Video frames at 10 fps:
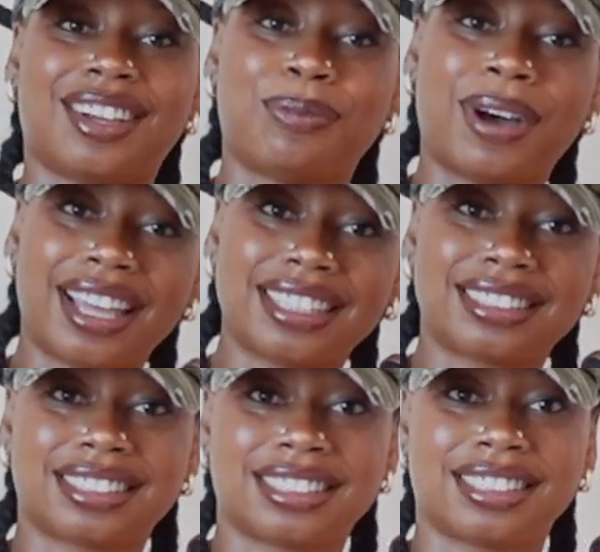
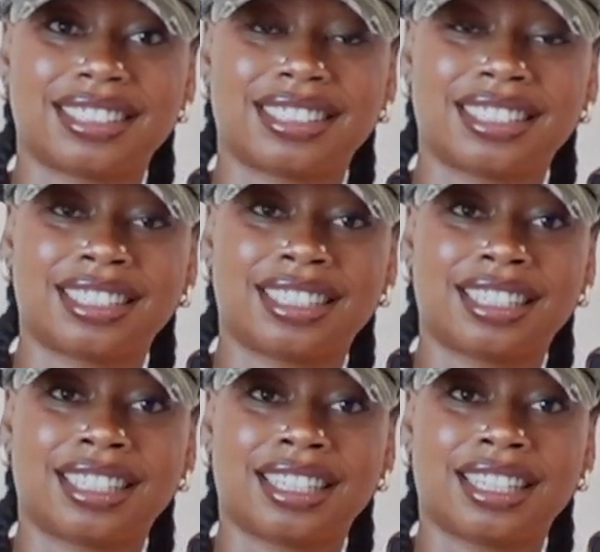What?
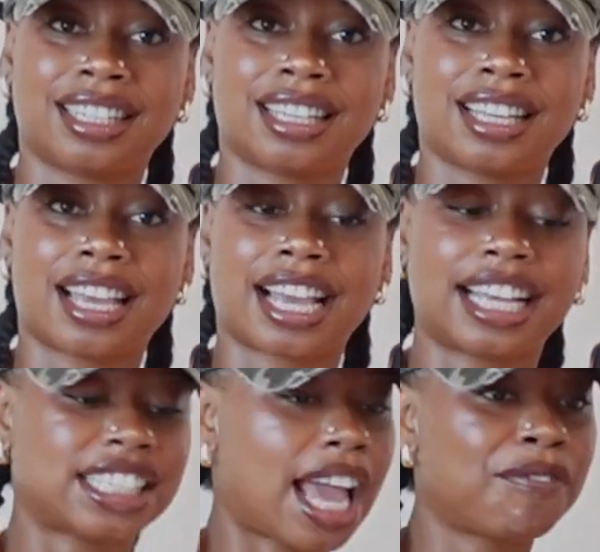
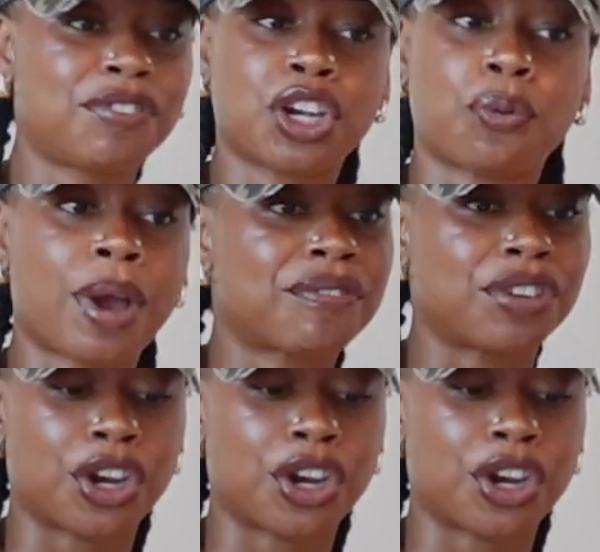Because I ain't finna wait for